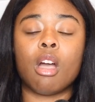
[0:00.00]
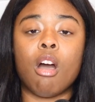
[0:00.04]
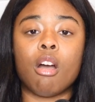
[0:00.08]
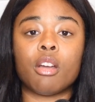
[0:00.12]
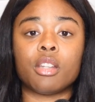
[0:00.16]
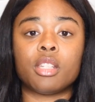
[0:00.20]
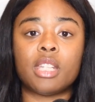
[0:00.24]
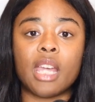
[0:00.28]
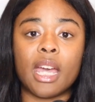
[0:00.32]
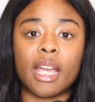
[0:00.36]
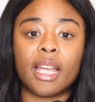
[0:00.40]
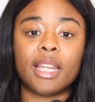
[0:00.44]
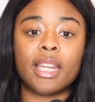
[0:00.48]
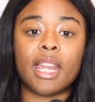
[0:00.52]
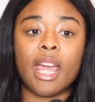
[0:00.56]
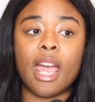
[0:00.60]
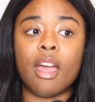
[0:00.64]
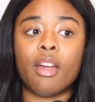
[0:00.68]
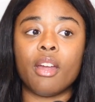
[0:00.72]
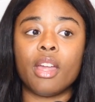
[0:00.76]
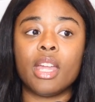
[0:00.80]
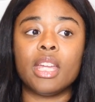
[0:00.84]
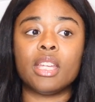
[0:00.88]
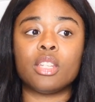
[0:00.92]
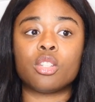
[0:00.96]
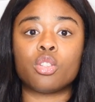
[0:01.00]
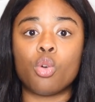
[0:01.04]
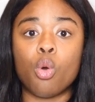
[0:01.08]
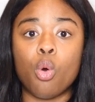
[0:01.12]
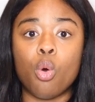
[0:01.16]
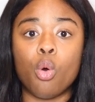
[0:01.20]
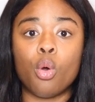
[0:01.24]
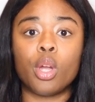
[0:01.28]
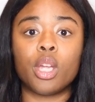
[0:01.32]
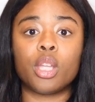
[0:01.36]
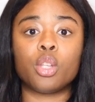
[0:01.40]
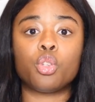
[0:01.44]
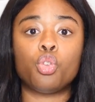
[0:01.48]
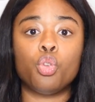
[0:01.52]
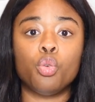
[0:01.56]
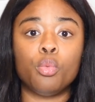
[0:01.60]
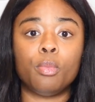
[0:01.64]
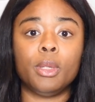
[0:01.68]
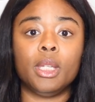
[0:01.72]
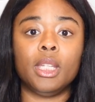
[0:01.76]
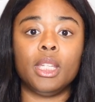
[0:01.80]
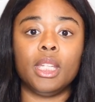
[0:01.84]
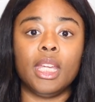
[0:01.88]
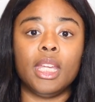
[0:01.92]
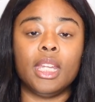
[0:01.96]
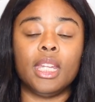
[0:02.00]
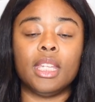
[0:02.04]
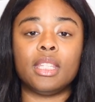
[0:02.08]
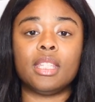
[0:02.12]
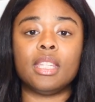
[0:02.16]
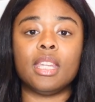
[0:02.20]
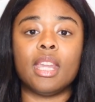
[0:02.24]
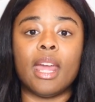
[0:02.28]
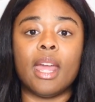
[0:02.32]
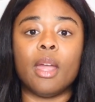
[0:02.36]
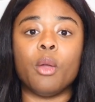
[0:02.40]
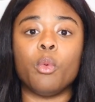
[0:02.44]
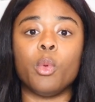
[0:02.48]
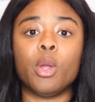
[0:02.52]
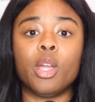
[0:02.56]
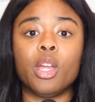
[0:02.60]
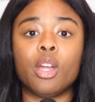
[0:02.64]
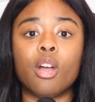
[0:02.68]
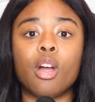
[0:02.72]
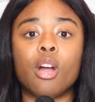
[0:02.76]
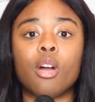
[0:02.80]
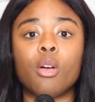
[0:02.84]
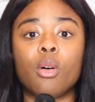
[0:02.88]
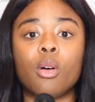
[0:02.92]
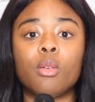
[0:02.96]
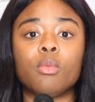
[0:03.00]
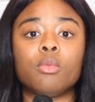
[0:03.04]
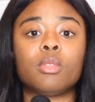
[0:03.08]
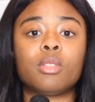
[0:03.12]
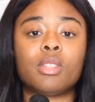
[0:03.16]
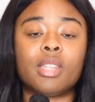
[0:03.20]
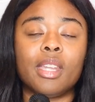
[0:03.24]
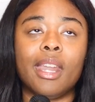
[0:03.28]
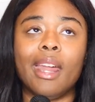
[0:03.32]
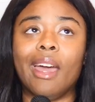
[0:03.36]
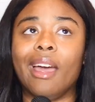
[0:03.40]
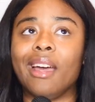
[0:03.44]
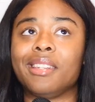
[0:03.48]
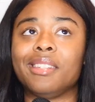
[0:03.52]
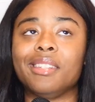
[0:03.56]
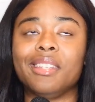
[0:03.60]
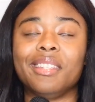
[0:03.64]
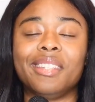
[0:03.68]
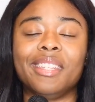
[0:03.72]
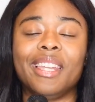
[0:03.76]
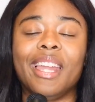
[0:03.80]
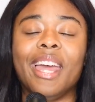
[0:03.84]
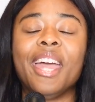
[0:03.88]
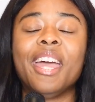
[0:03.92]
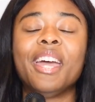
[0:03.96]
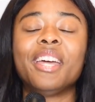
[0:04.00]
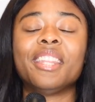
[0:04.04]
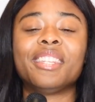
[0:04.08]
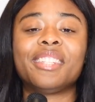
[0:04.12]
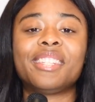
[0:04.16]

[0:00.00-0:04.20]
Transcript: our secondary is going to be needed today. We are go- today. I said today.